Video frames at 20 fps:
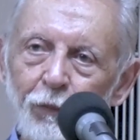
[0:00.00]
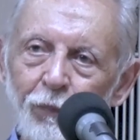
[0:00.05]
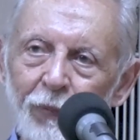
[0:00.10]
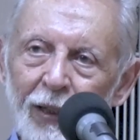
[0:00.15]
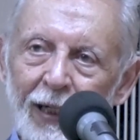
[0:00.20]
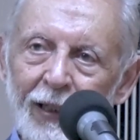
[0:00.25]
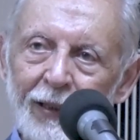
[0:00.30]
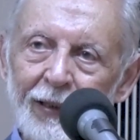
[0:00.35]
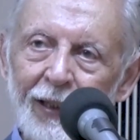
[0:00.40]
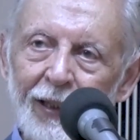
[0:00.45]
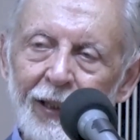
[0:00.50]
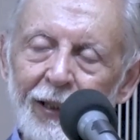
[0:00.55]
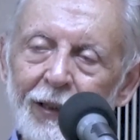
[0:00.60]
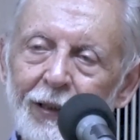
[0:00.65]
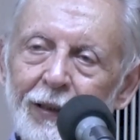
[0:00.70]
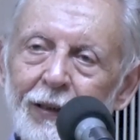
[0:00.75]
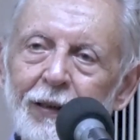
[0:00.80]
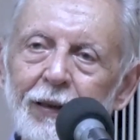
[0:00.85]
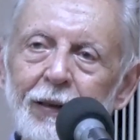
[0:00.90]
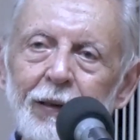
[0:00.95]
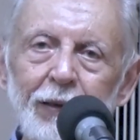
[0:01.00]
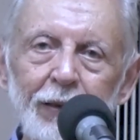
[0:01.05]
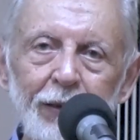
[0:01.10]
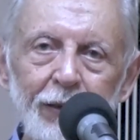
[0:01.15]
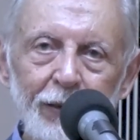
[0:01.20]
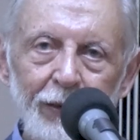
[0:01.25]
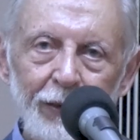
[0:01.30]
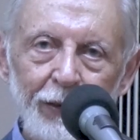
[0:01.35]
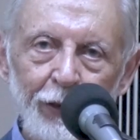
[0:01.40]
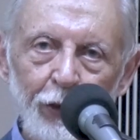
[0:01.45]
by the
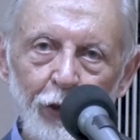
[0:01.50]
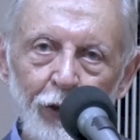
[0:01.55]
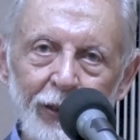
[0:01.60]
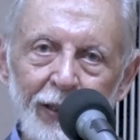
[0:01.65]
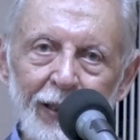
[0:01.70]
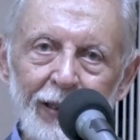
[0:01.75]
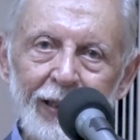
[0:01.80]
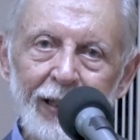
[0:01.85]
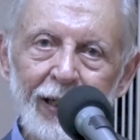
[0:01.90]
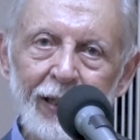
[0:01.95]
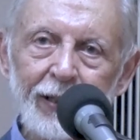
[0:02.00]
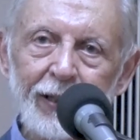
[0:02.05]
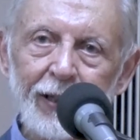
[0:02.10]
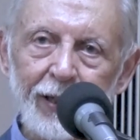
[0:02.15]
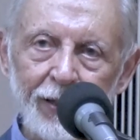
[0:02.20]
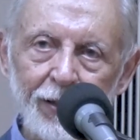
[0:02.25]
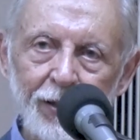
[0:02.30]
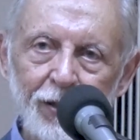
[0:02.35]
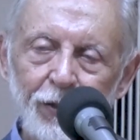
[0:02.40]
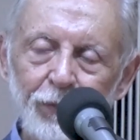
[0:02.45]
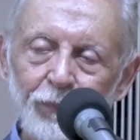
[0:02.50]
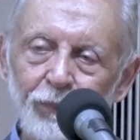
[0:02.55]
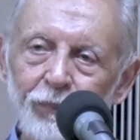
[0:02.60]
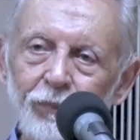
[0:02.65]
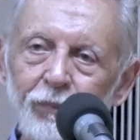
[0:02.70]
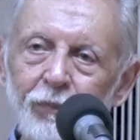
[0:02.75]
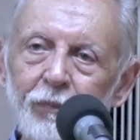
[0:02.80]
yogic techniques